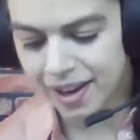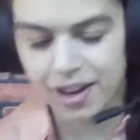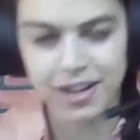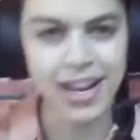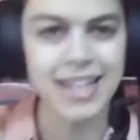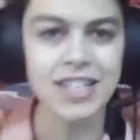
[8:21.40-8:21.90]

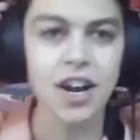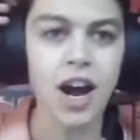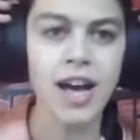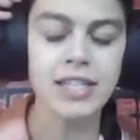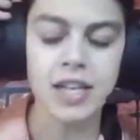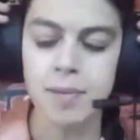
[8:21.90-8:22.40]
You guys are
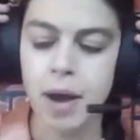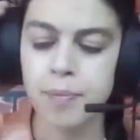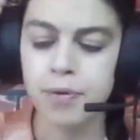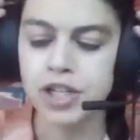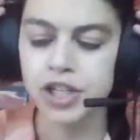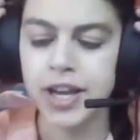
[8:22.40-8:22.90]
awesome.
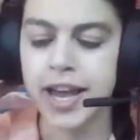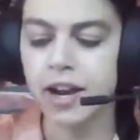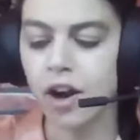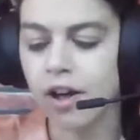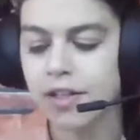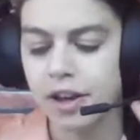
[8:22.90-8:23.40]
Appreciate
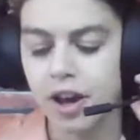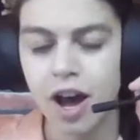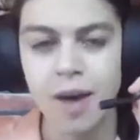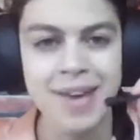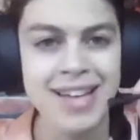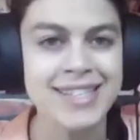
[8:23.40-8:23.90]
all the
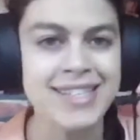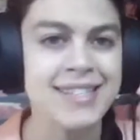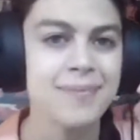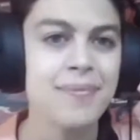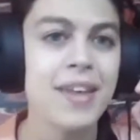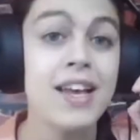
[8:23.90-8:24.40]

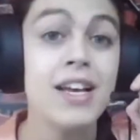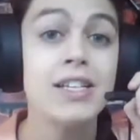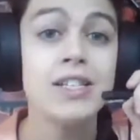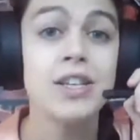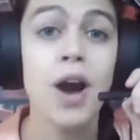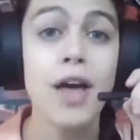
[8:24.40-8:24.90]
comments.
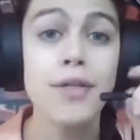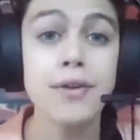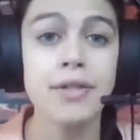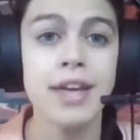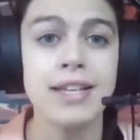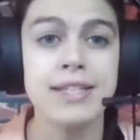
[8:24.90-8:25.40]
So other
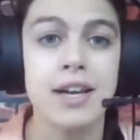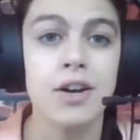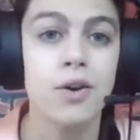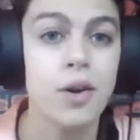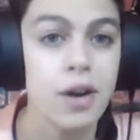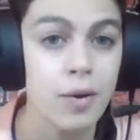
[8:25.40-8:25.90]
things that are
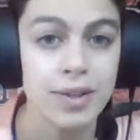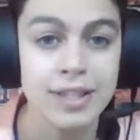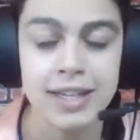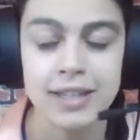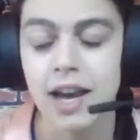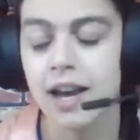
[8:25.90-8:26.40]
going on with
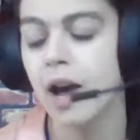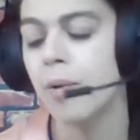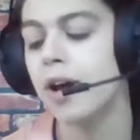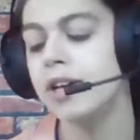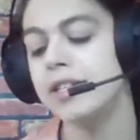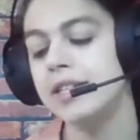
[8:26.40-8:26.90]
TikTok I
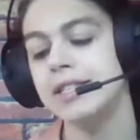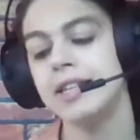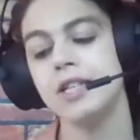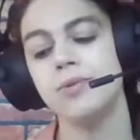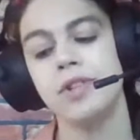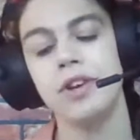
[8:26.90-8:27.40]
wanted to
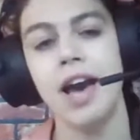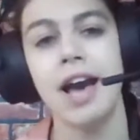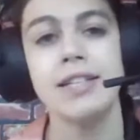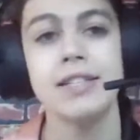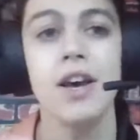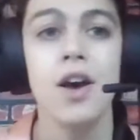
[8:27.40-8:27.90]
discuss with you
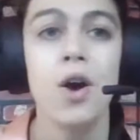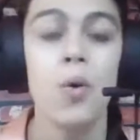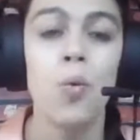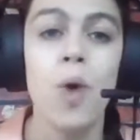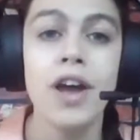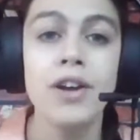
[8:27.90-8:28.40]
guys.
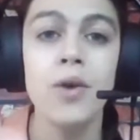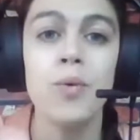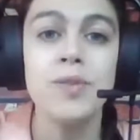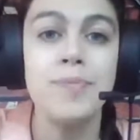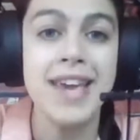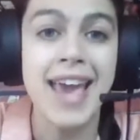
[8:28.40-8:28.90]
One
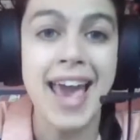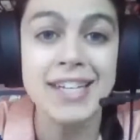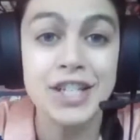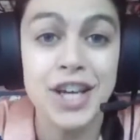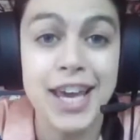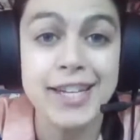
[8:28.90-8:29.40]
would be
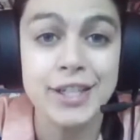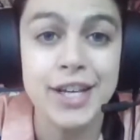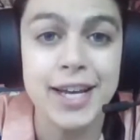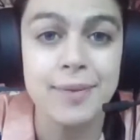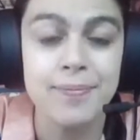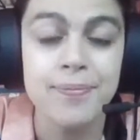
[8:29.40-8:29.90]

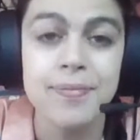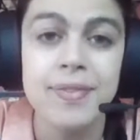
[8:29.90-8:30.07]
education.